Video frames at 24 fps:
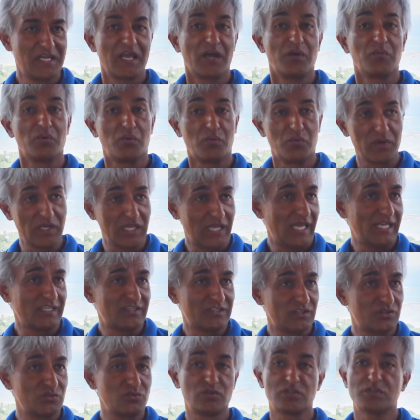And what we like
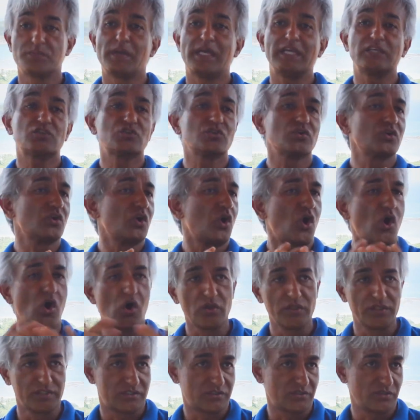to do is make sure
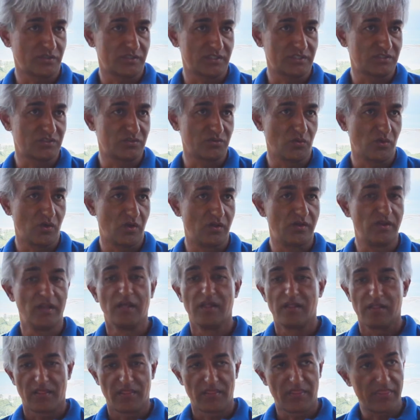all the circuits are on.
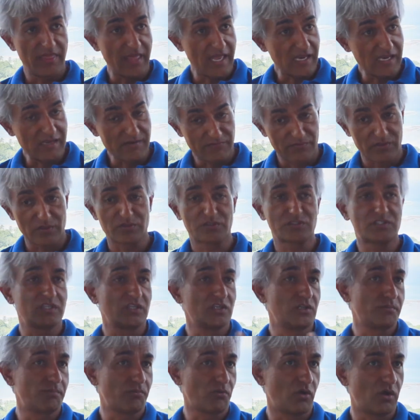Then if there's
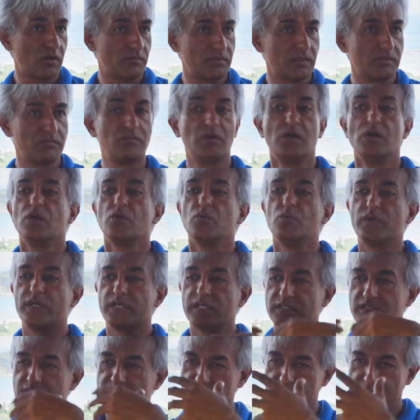still a problem, we
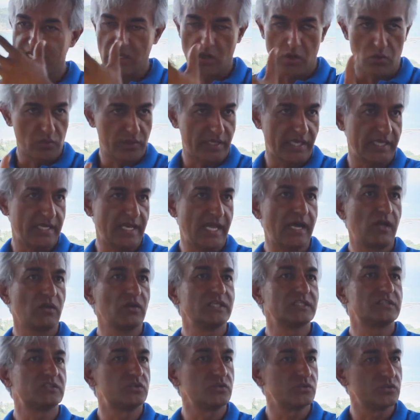can say, okay, now
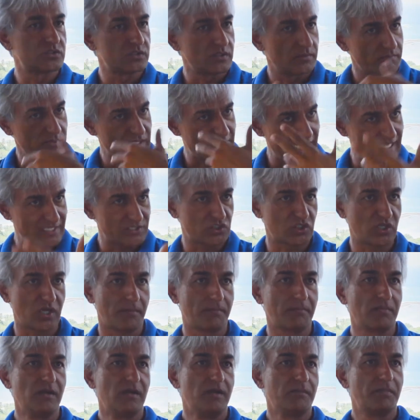let's do some
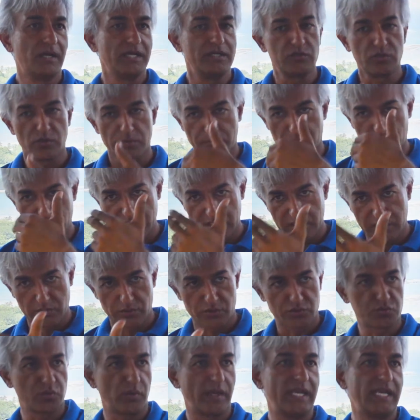catch-up by doing particular
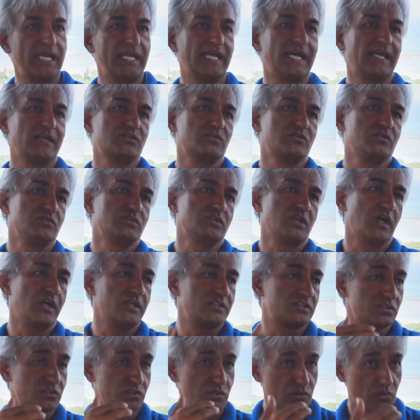training
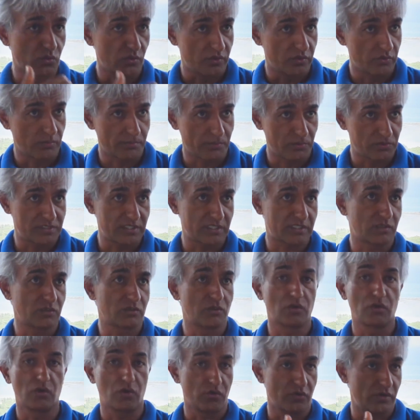exercises or going to
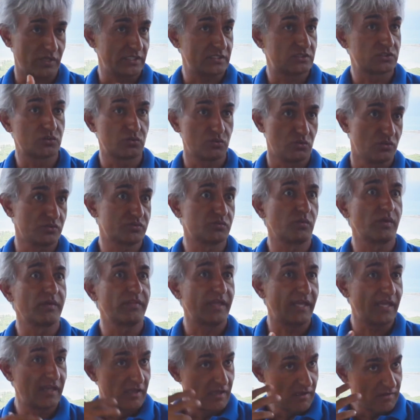particular learning schools where
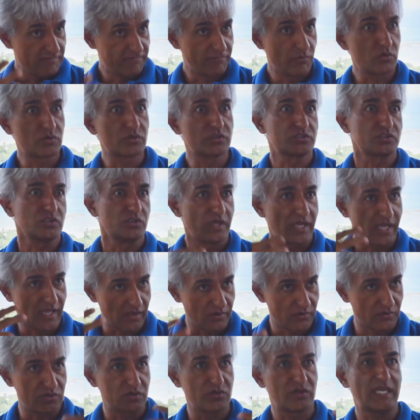they focus on
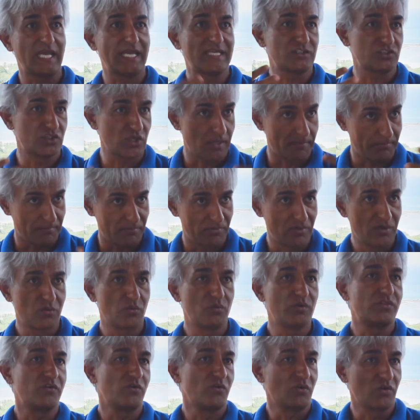how do you catch up
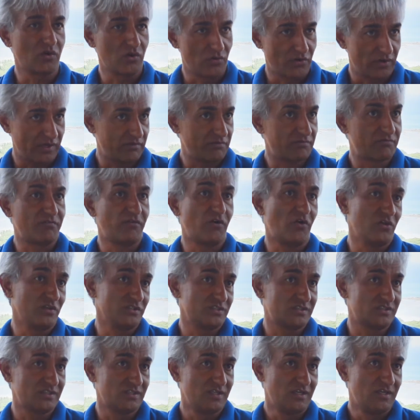with your learning
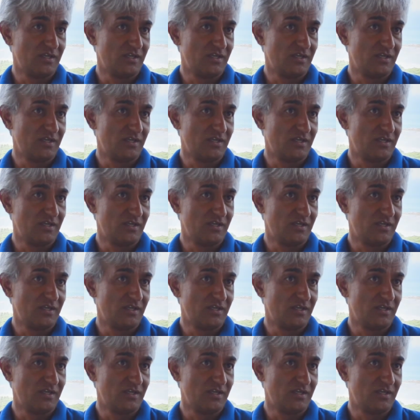faults.